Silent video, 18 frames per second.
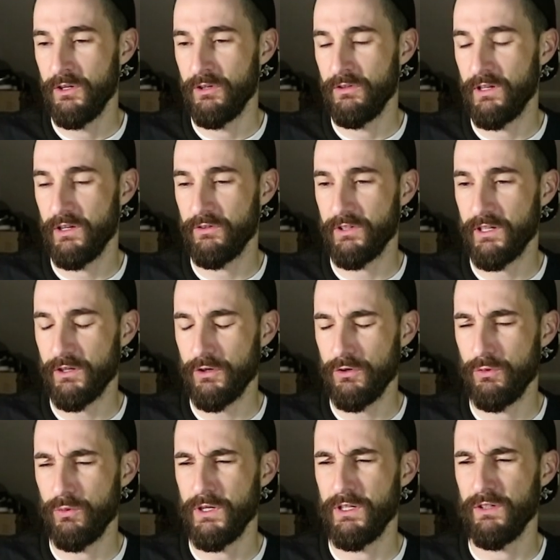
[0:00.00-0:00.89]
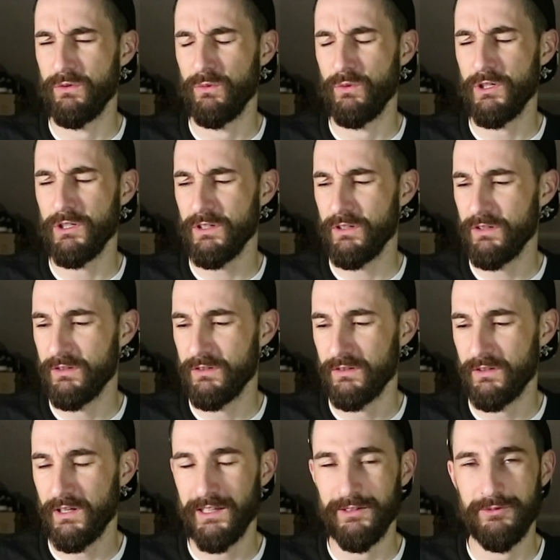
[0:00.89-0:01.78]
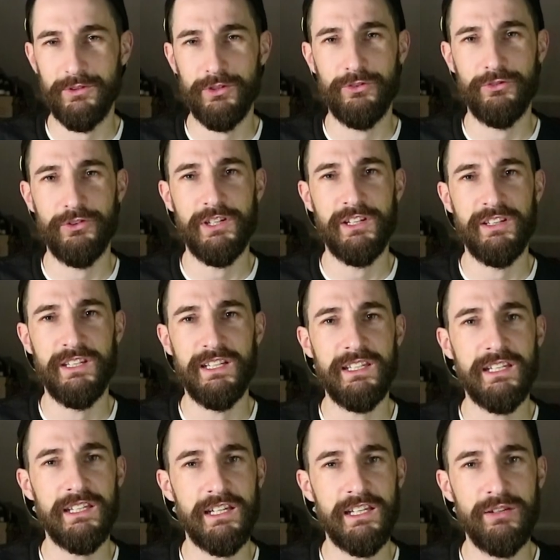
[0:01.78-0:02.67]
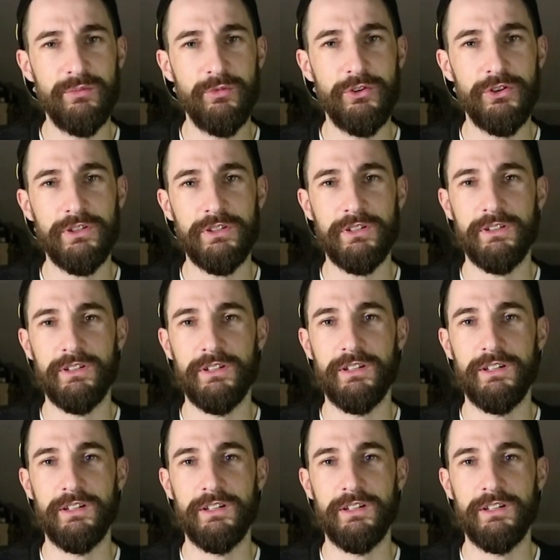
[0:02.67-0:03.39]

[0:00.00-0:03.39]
And I was like, oh wait, what? I don't really need that anymore.